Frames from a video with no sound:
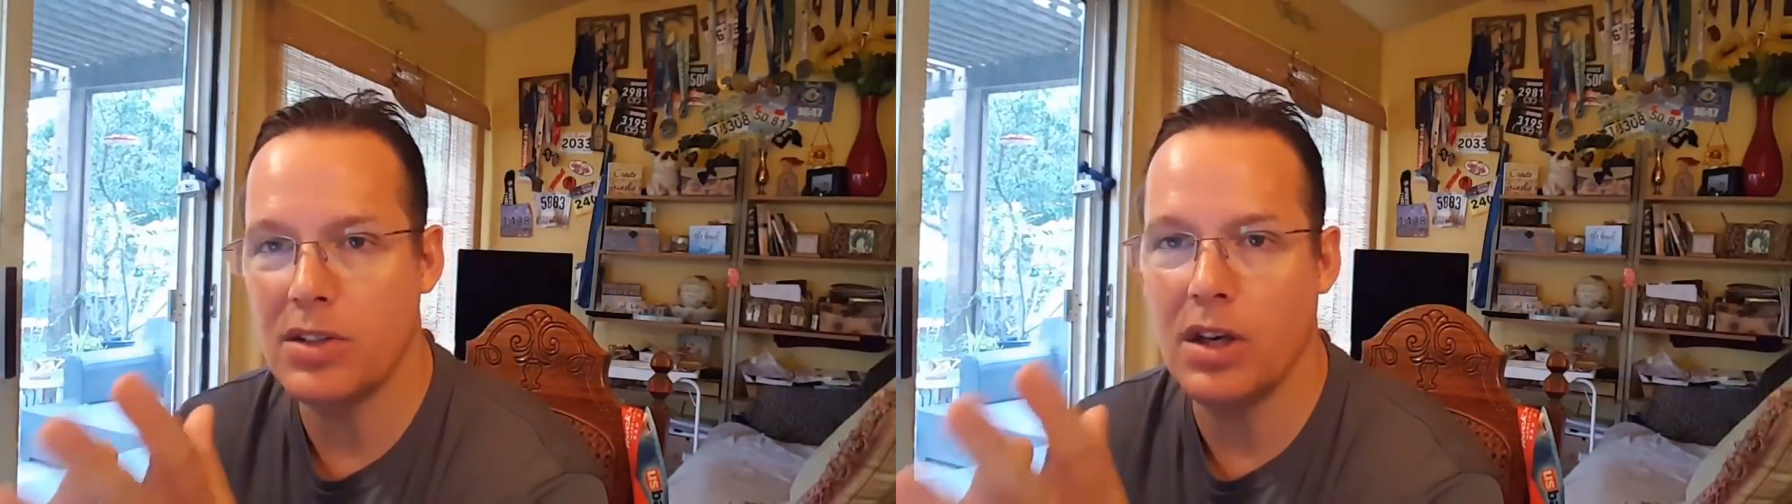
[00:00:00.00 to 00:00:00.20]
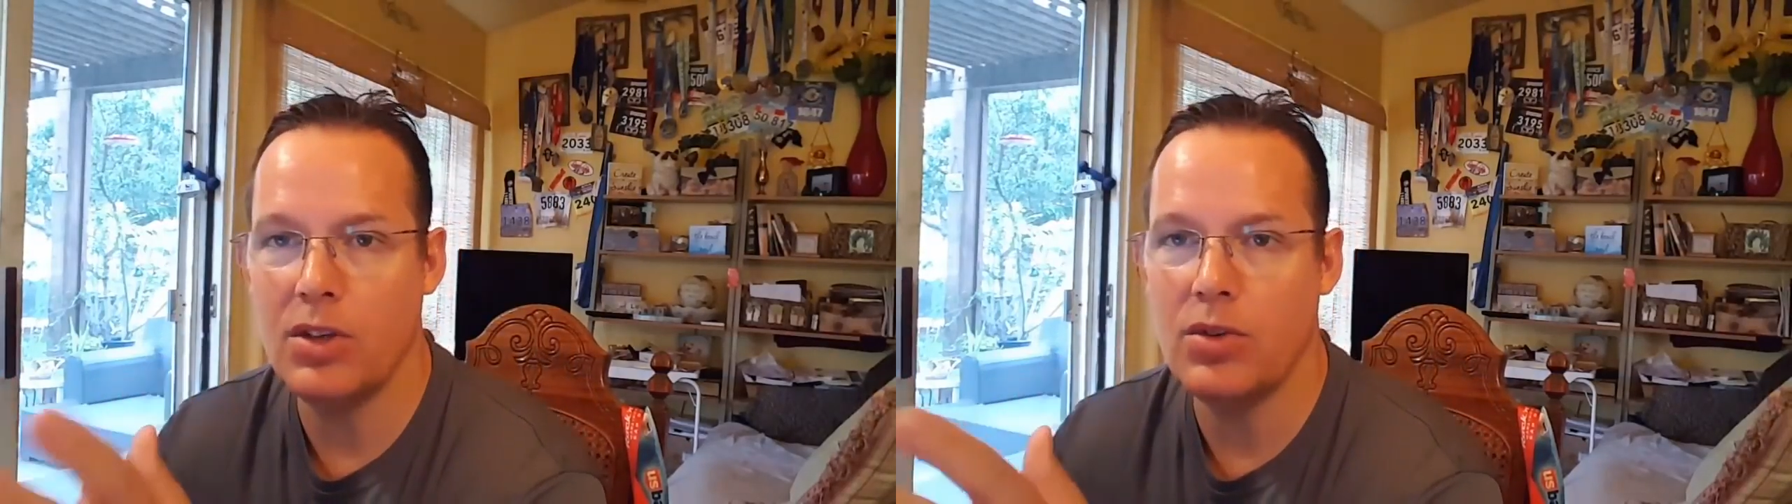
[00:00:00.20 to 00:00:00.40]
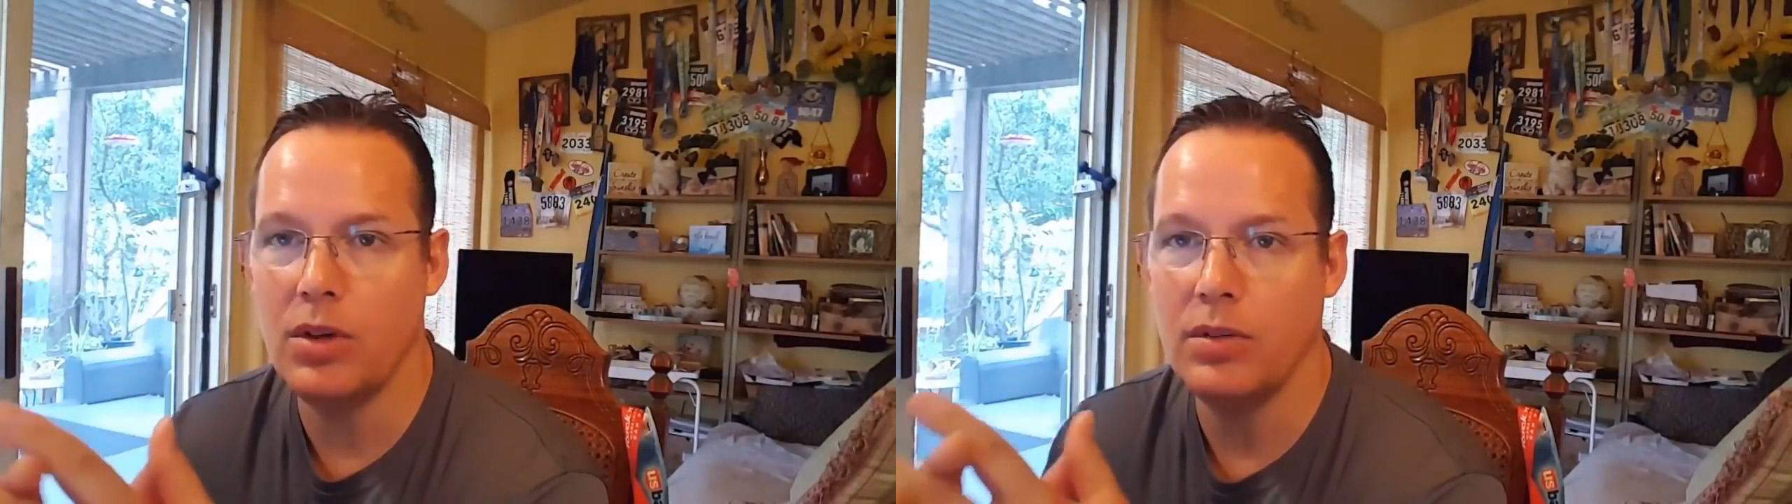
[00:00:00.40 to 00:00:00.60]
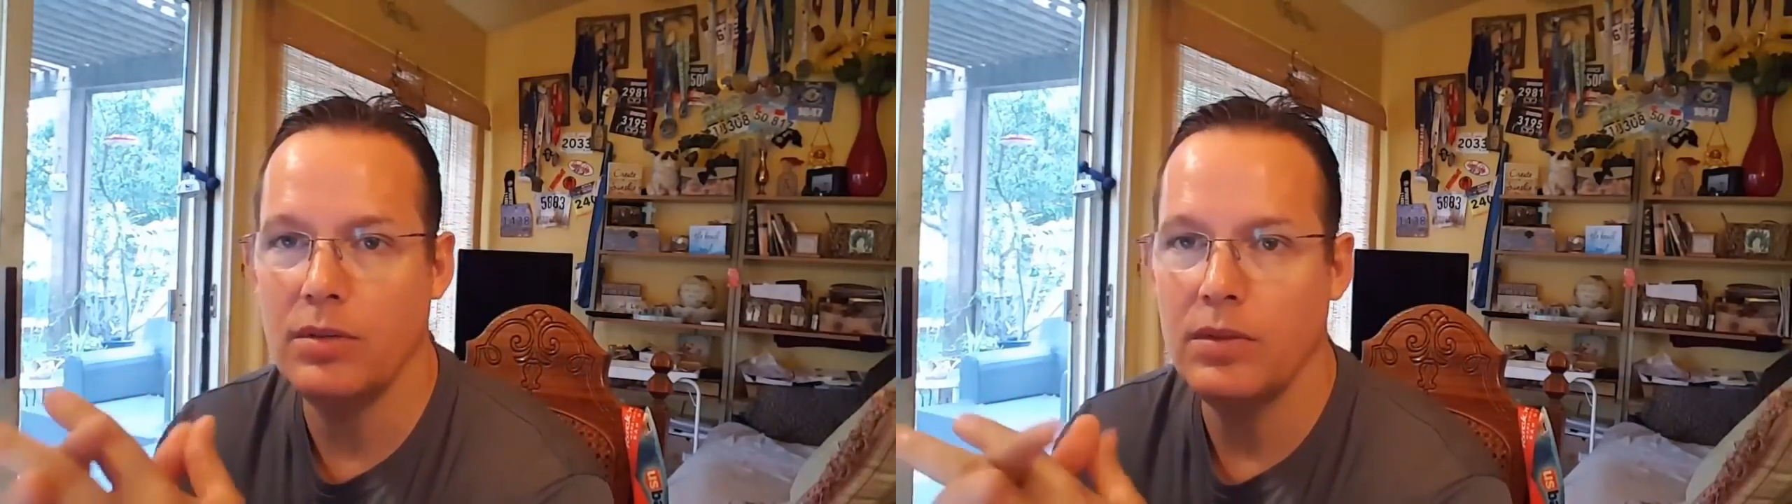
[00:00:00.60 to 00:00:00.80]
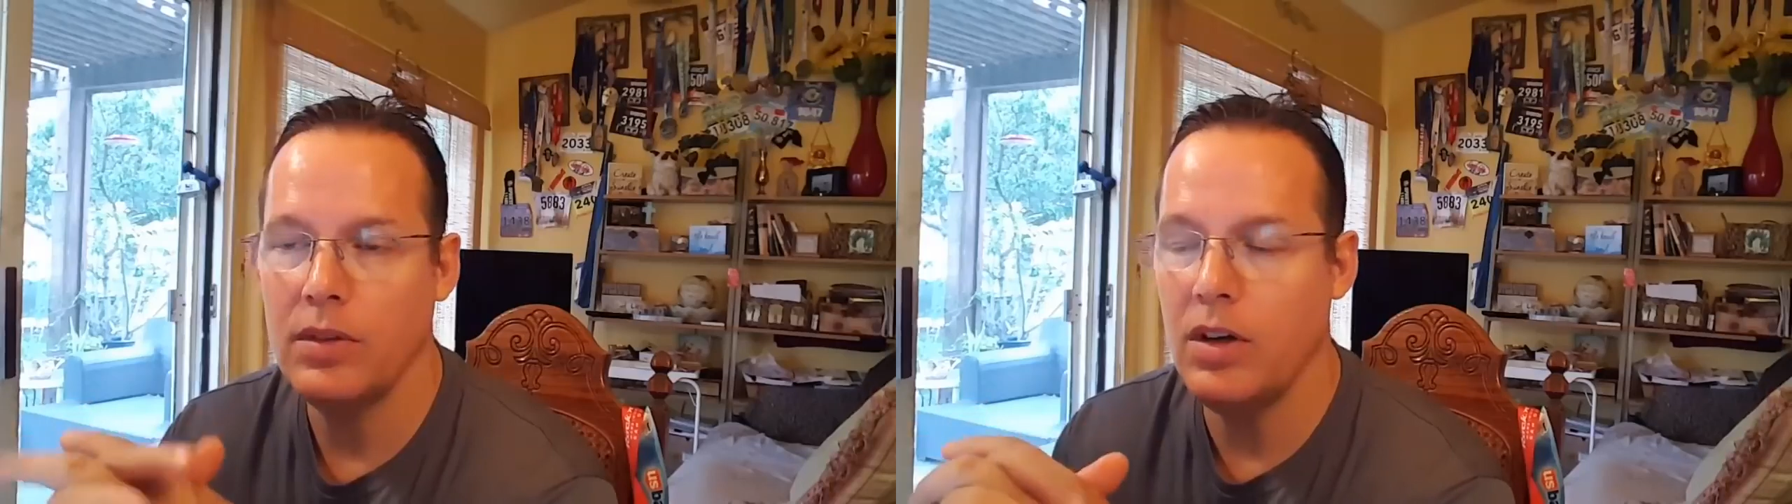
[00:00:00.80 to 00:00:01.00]
this country.
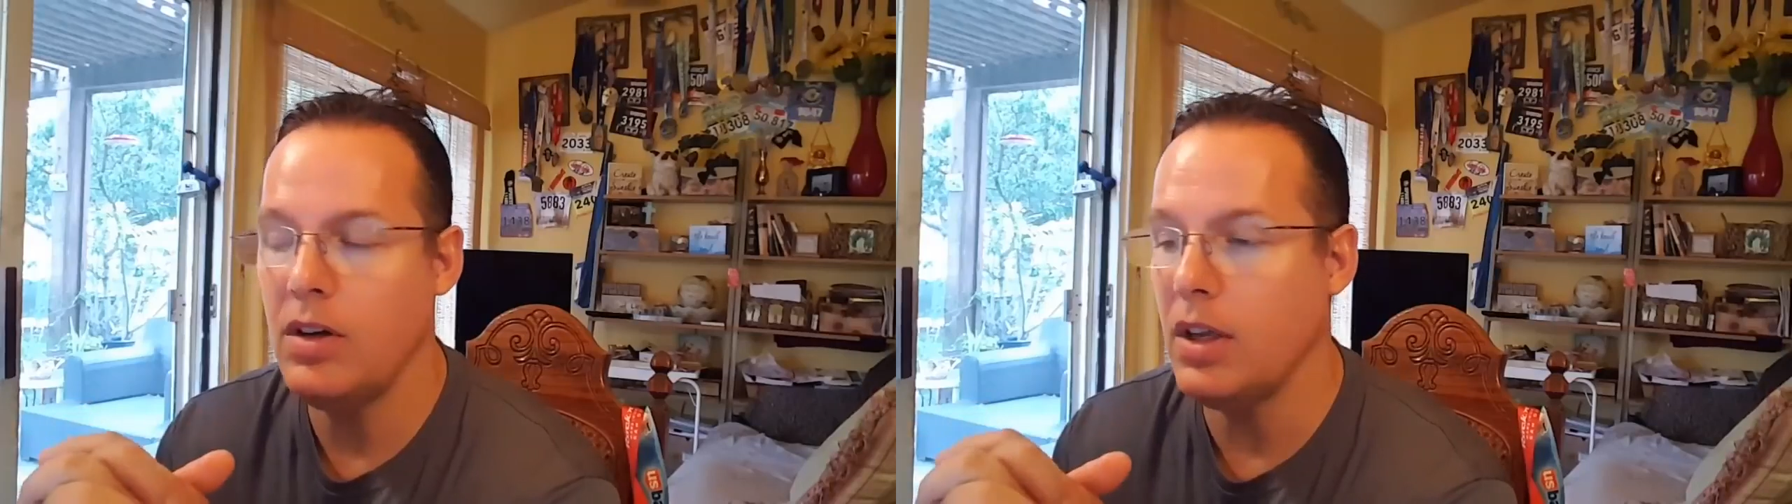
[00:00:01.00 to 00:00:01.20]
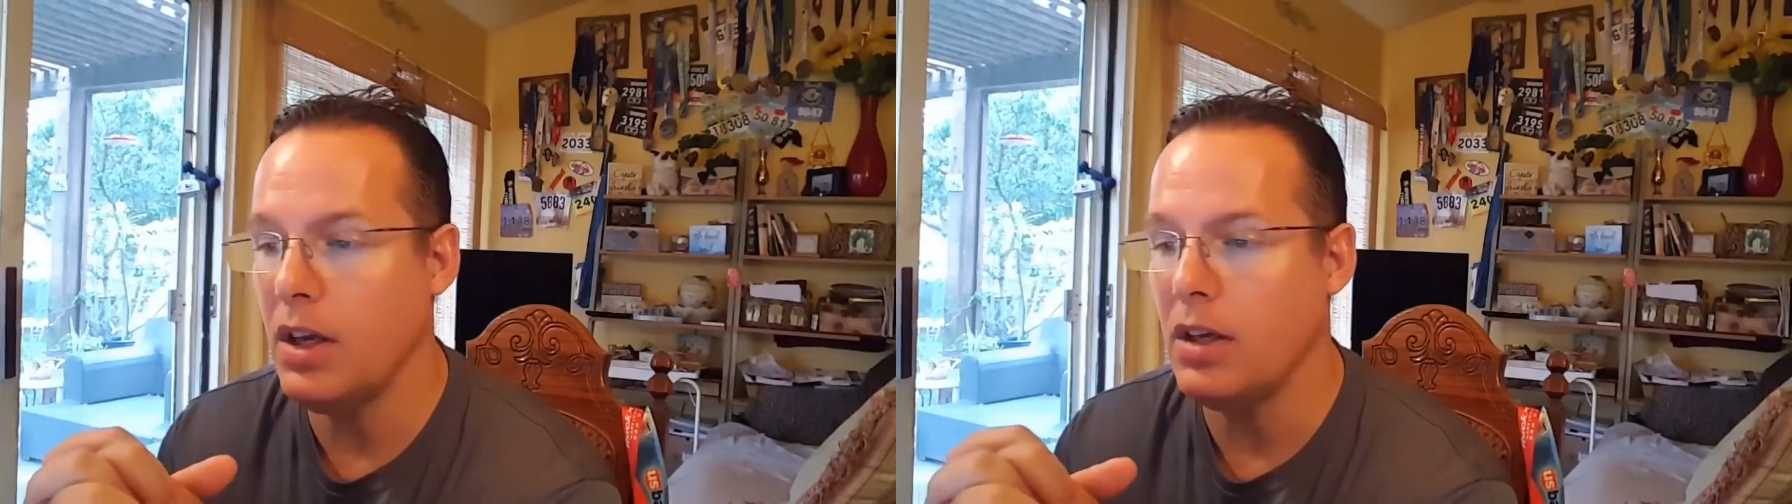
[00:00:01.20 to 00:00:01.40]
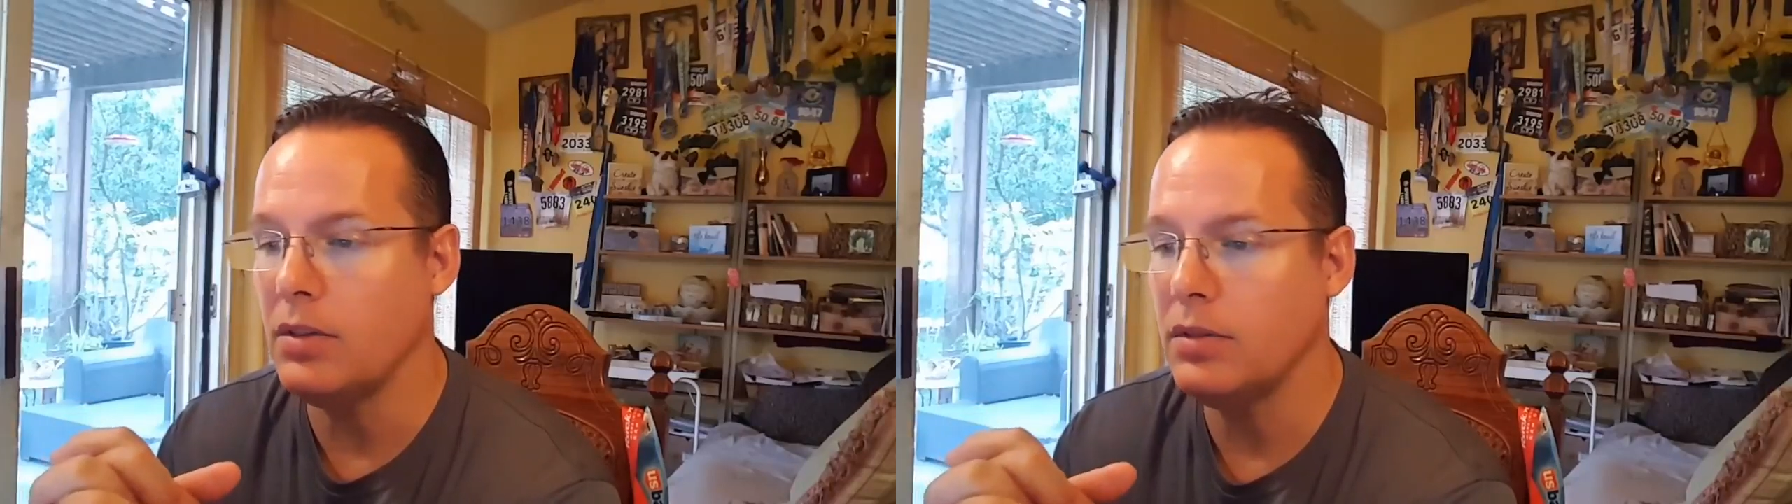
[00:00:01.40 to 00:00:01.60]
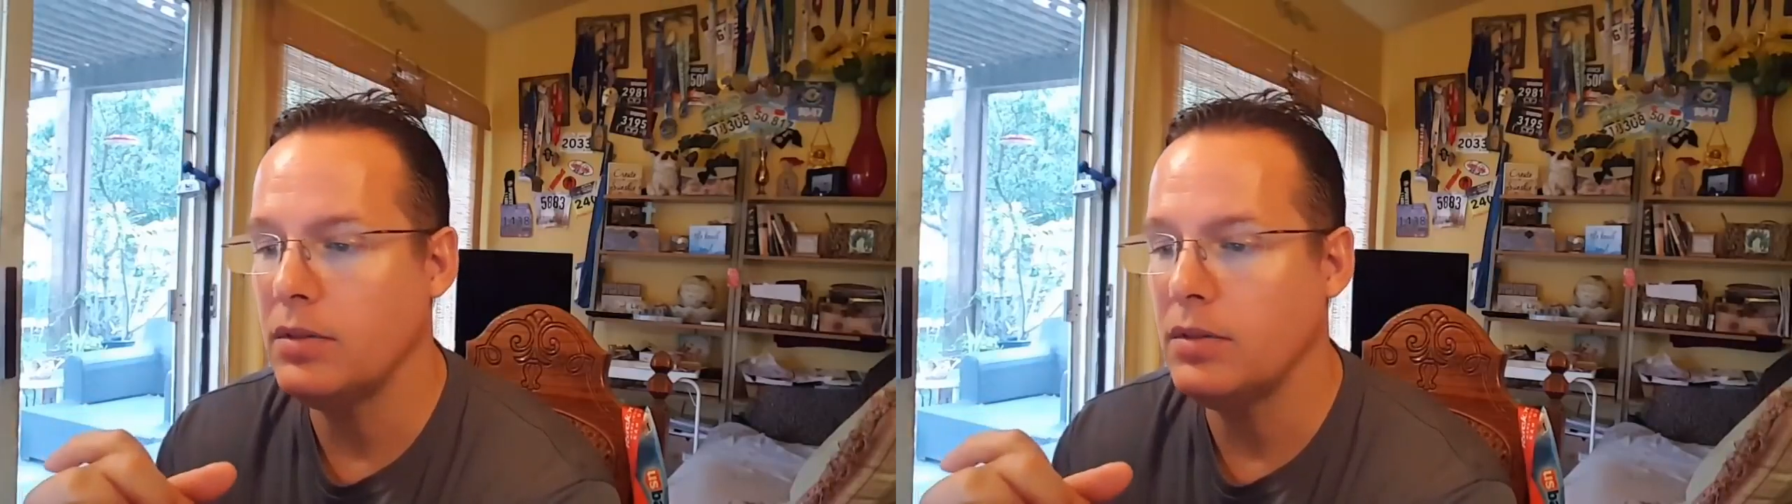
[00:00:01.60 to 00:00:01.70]
Oh, yeah.